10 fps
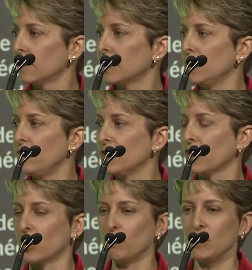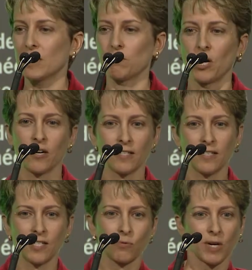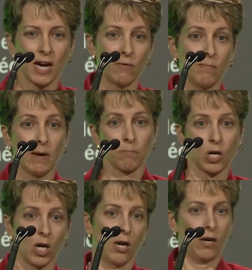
TVs are going to be smart. This is what I remember.